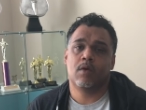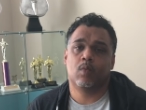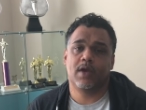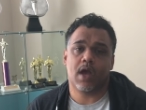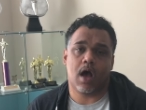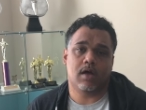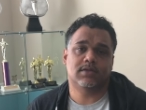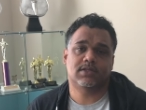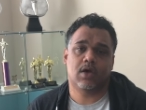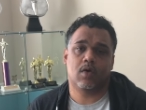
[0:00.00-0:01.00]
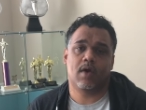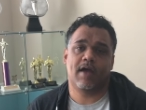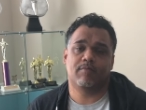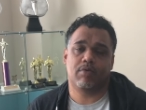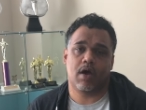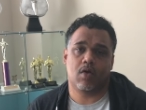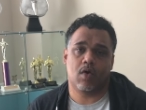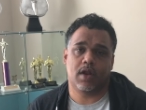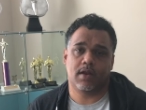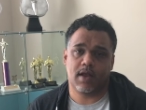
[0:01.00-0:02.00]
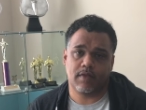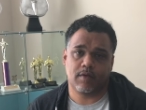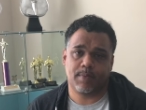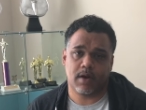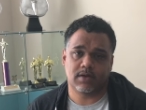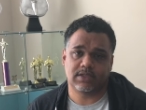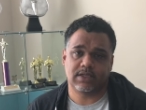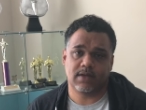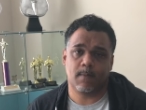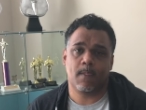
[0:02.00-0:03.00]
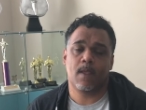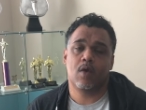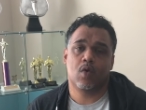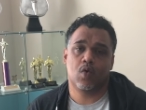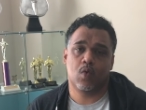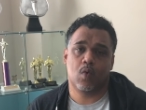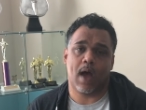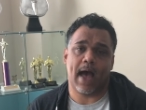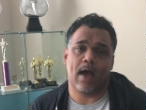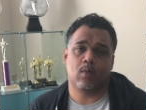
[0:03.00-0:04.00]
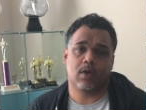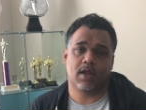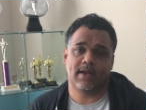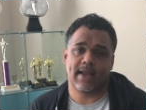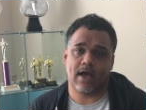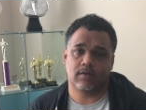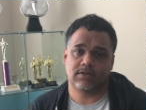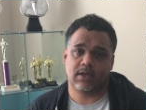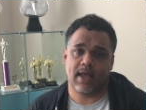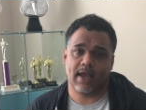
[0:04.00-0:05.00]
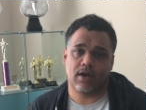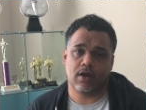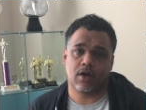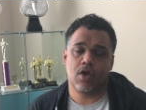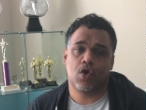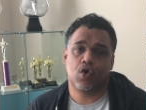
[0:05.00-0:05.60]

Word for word: We also have brought on another person who I will announce later,